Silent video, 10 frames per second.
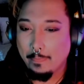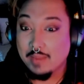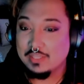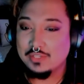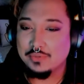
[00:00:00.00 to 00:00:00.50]

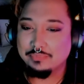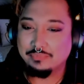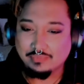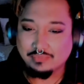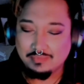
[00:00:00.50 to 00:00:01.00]
Me too.
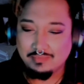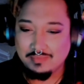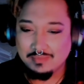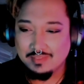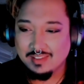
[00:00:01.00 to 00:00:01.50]

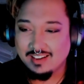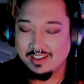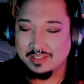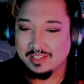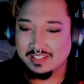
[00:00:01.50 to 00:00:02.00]
I
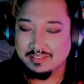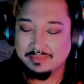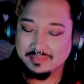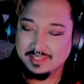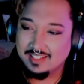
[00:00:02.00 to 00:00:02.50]
would love it.
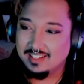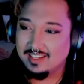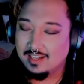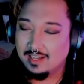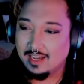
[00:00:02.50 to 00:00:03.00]

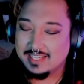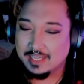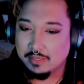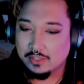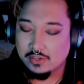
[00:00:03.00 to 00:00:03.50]
I'd take
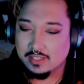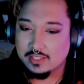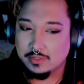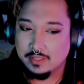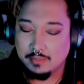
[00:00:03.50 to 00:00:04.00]
a picture next
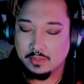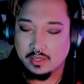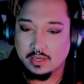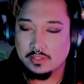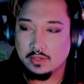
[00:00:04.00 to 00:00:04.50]
to it and post
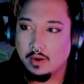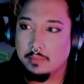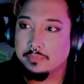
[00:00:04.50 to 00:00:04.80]
it on Instagram.